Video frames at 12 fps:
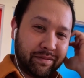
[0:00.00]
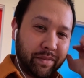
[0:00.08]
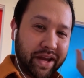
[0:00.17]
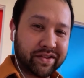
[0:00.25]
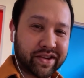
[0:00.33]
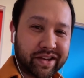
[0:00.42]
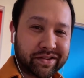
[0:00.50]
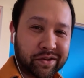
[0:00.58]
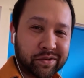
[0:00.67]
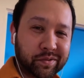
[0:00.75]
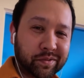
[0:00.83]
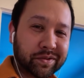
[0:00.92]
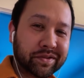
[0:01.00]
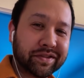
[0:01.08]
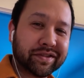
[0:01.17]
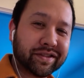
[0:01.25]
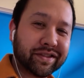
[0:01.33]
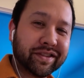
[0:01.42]
Make jazz cool.
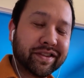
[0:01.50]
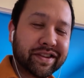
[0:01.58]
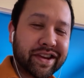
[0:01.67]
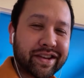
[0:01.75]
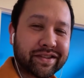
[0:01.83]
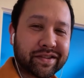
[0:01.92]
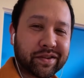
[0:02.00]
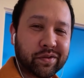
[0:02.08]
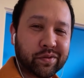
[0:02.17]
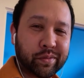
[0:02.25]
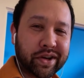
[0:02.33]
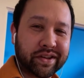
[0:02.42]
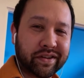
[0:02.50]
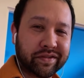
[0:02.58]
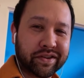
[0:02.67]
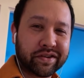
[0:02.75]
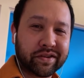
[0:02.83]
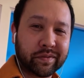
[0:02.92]
Jazz is cool by
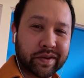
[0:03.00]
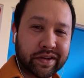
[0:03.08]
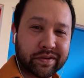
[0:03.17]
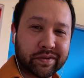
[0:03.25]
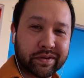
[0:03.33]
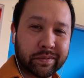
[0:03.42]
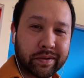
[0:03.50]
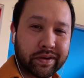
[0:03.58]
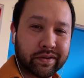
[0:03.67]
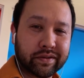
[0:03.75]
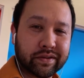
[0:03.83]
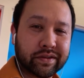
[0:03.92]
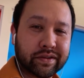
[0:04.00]
definition. What are you talking about?